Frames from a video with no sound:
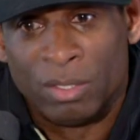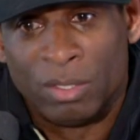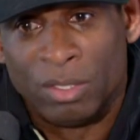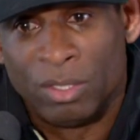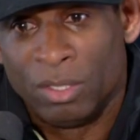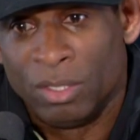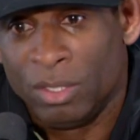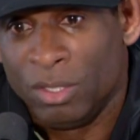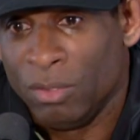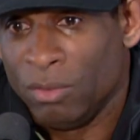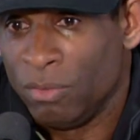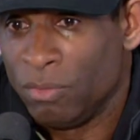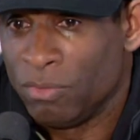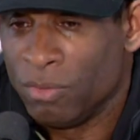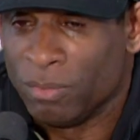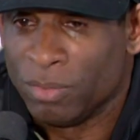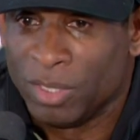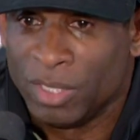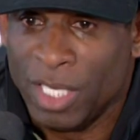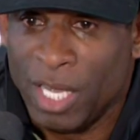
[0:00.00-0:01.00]
shoot,
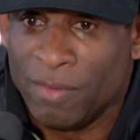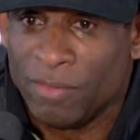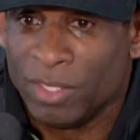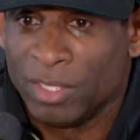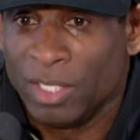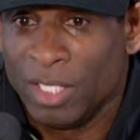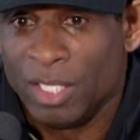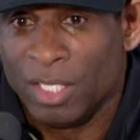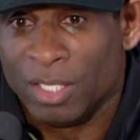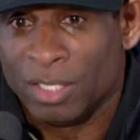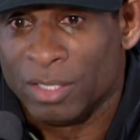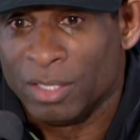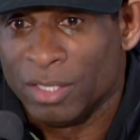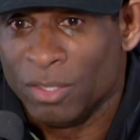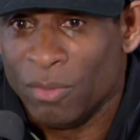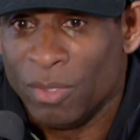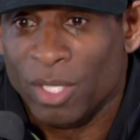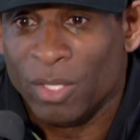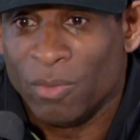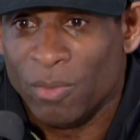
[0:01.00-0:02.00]
from 17 to
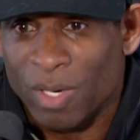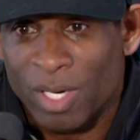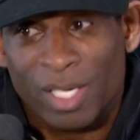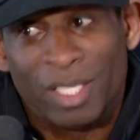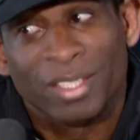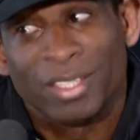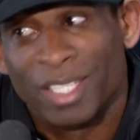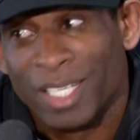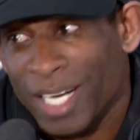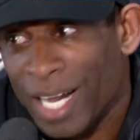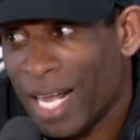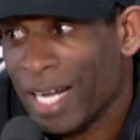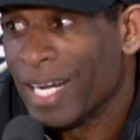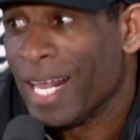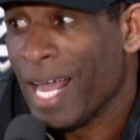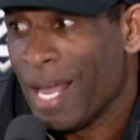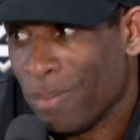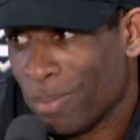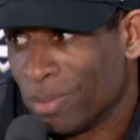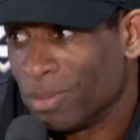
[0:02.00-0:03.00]
21, that's a lot
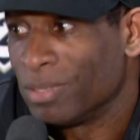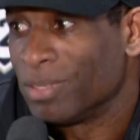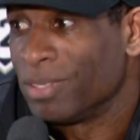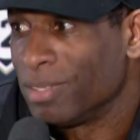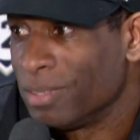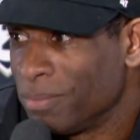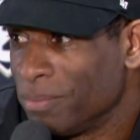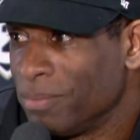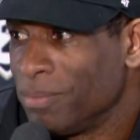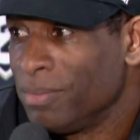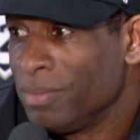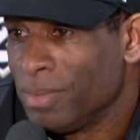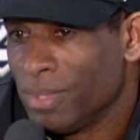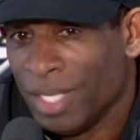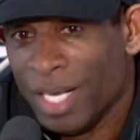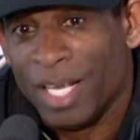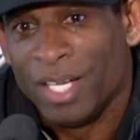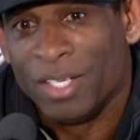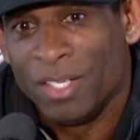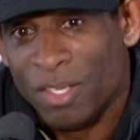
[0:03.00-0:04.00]
happens.
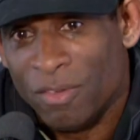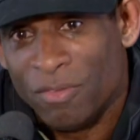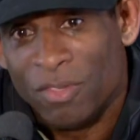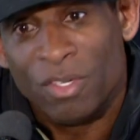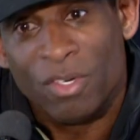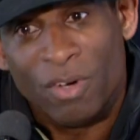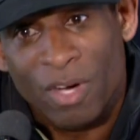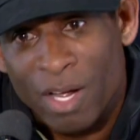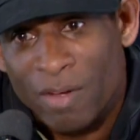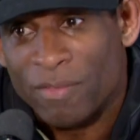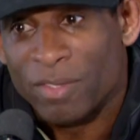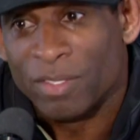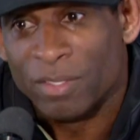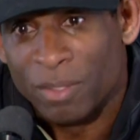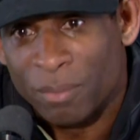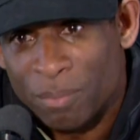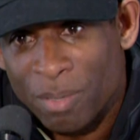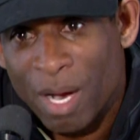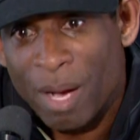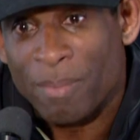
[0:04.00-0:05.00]
And if you don't have a
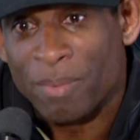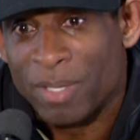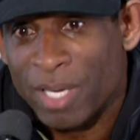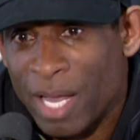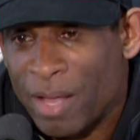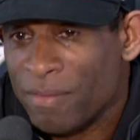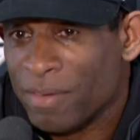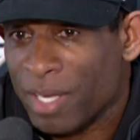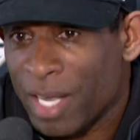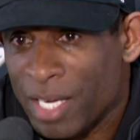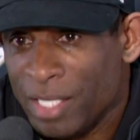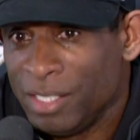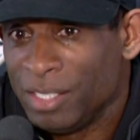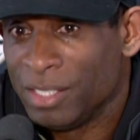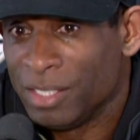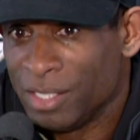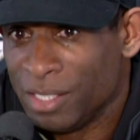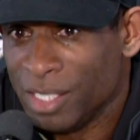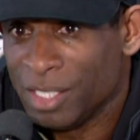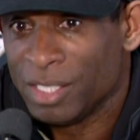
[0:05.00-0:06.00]
proper
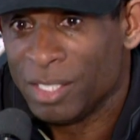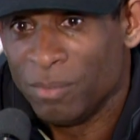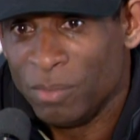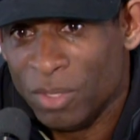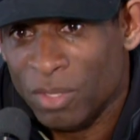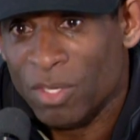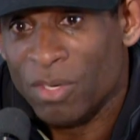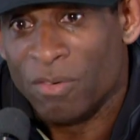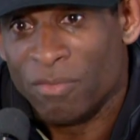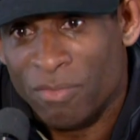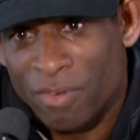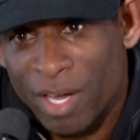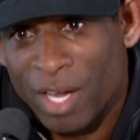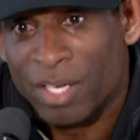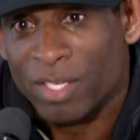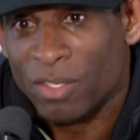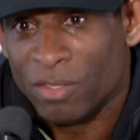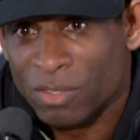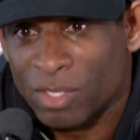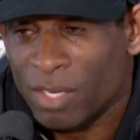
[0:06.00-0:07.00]
navigation system, you're gonna
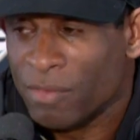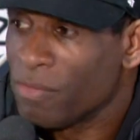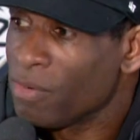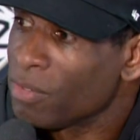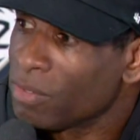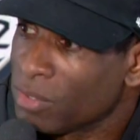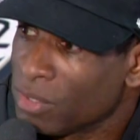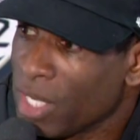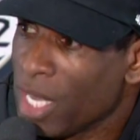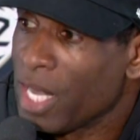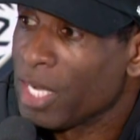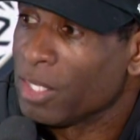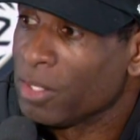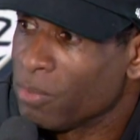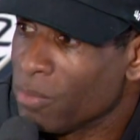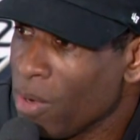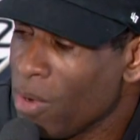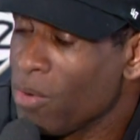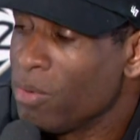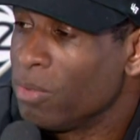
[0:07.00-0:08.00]
find yourself on the side of the
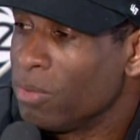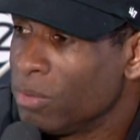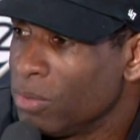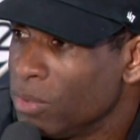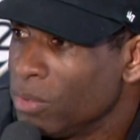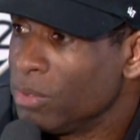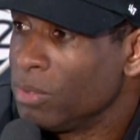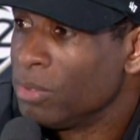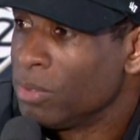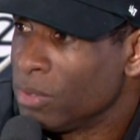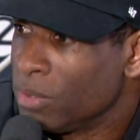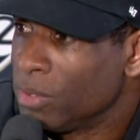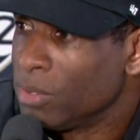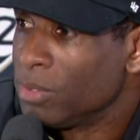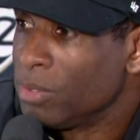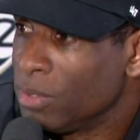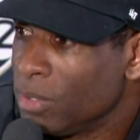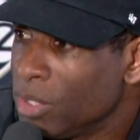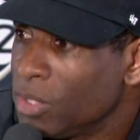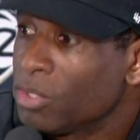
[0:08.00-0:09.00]
road,
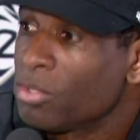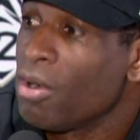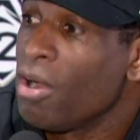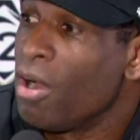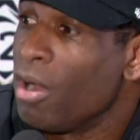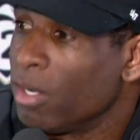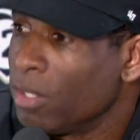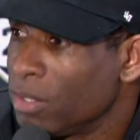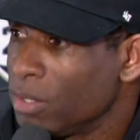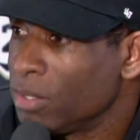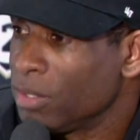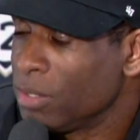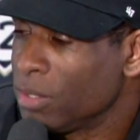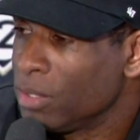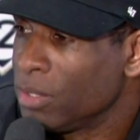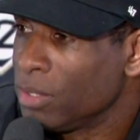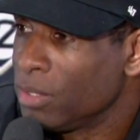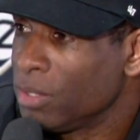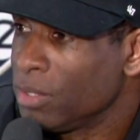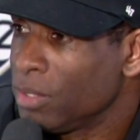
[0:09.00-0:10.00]
distraught
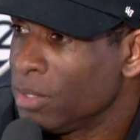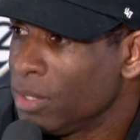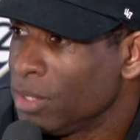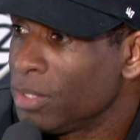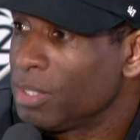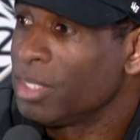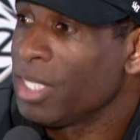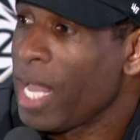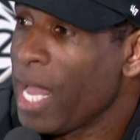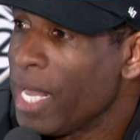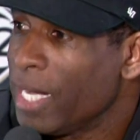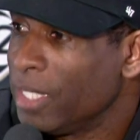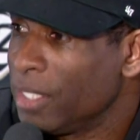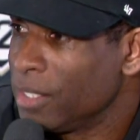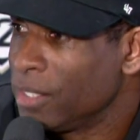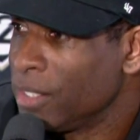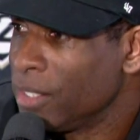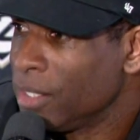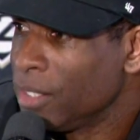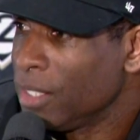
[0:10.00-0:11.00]
and saddened
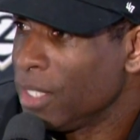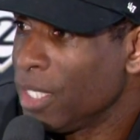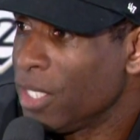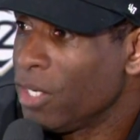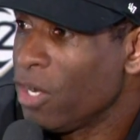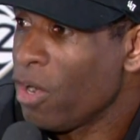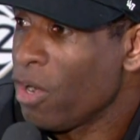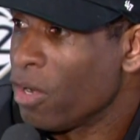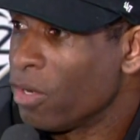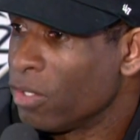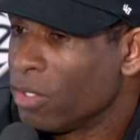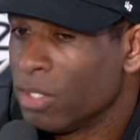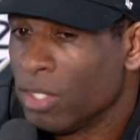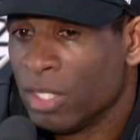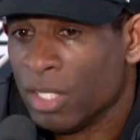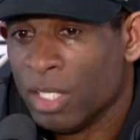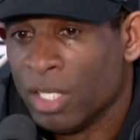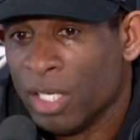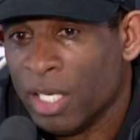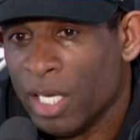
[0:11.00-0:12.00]
and hurt.
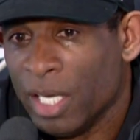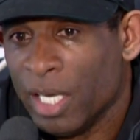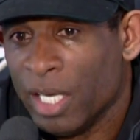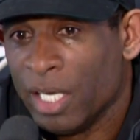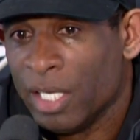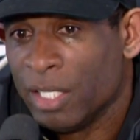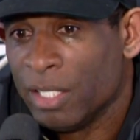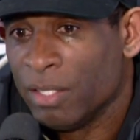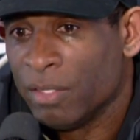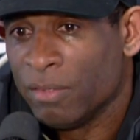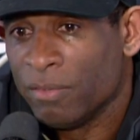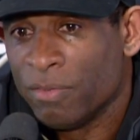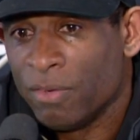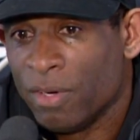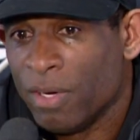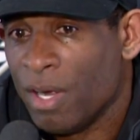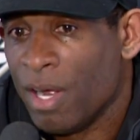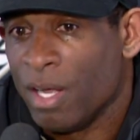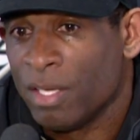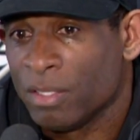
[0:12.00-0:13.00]
And
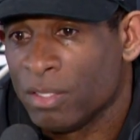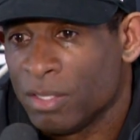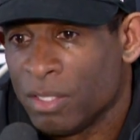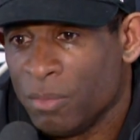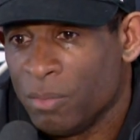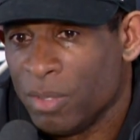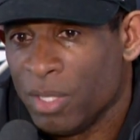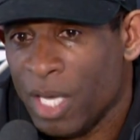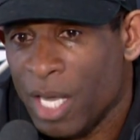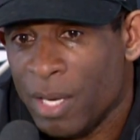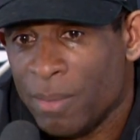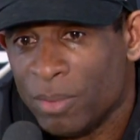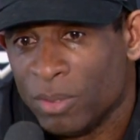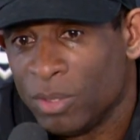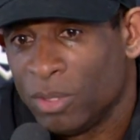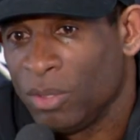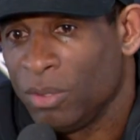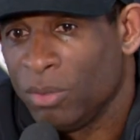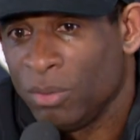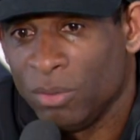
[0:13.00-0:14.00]
for us to be able
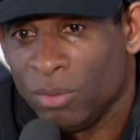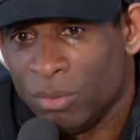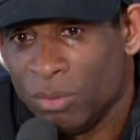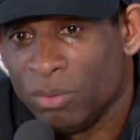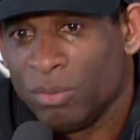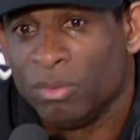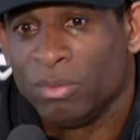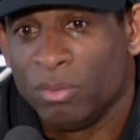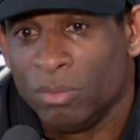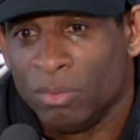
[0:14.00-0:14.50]
to